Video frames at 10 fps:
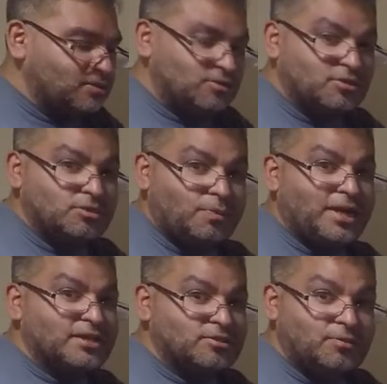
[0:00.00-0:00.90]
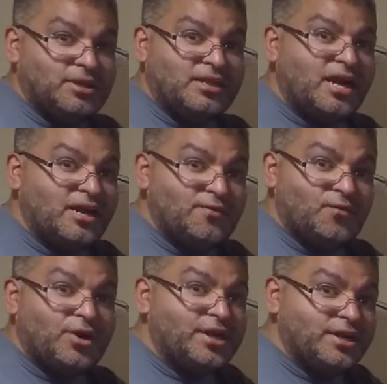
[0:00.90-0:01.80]
So this box will be live,
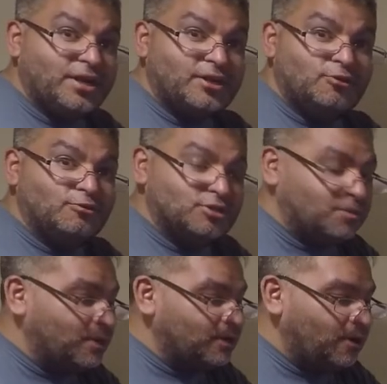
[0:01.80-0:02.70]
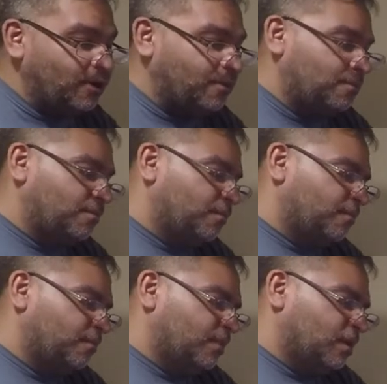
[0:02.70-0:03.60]
ready, and I can use it in my car.
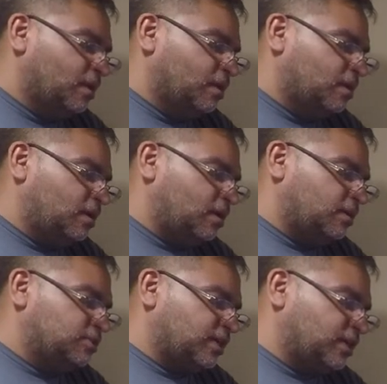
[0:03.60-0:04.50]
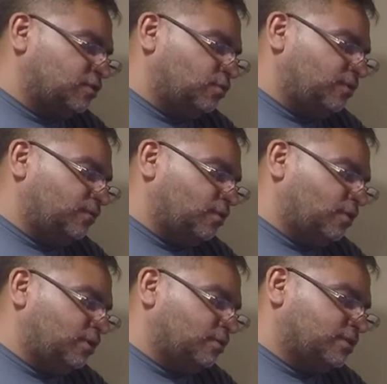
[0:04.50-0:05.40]
Check out the info
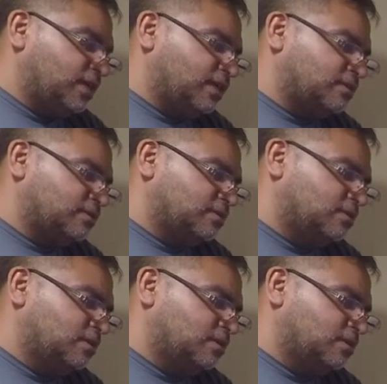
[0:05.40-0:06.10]
on your text.